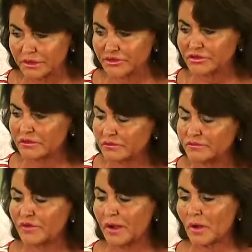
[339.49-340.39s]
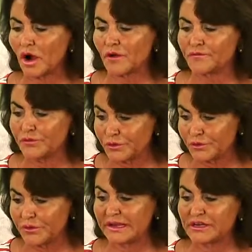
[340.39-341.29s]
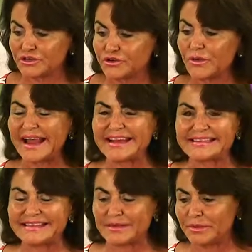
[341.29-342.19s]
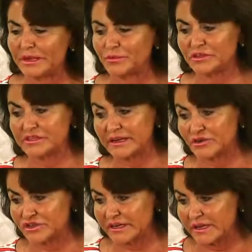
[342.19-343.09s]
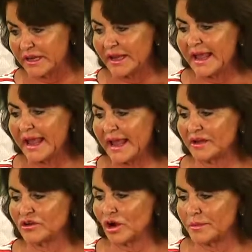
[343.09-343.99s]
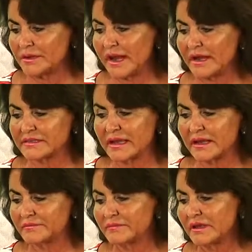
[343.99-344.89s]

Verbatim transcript: blood sugar from our food into A T P, which is energy, and carbon dioxide.